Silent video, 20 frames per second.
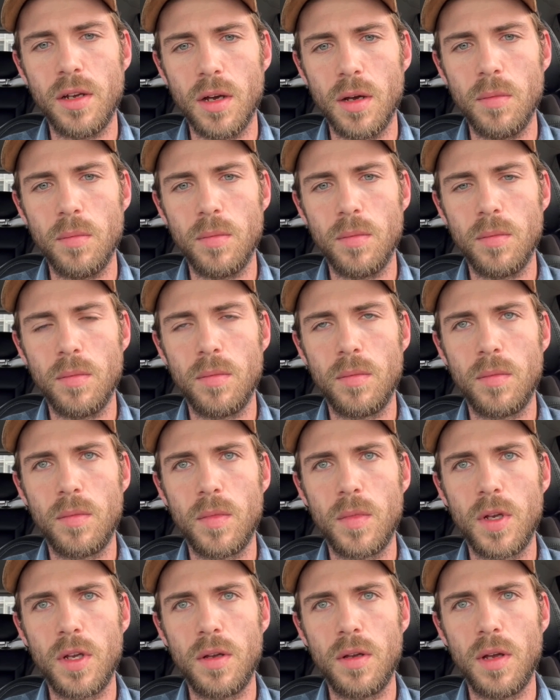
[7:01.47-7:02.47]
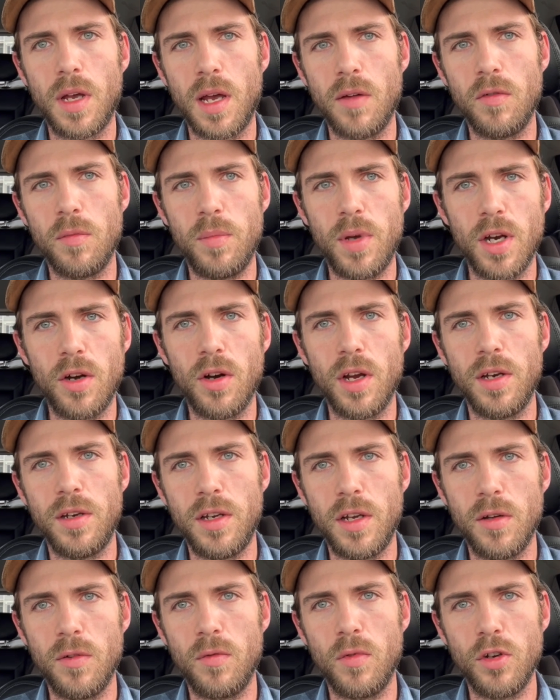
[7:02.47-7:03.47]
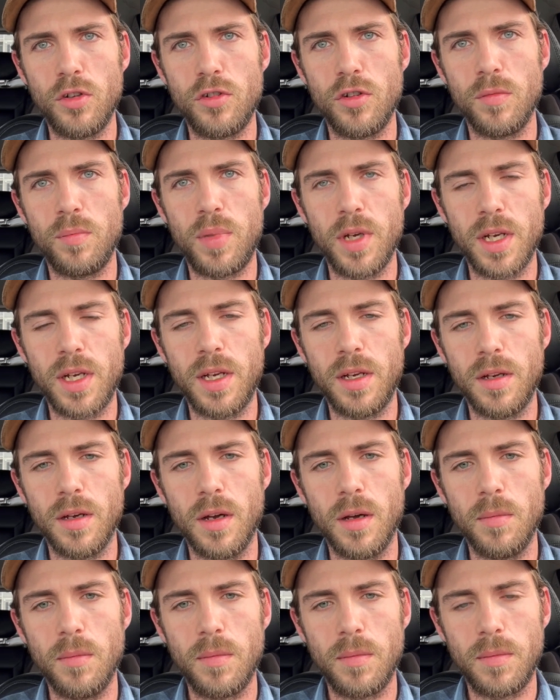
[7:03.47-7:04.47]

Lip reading: up, have a better idea of what you're picking up.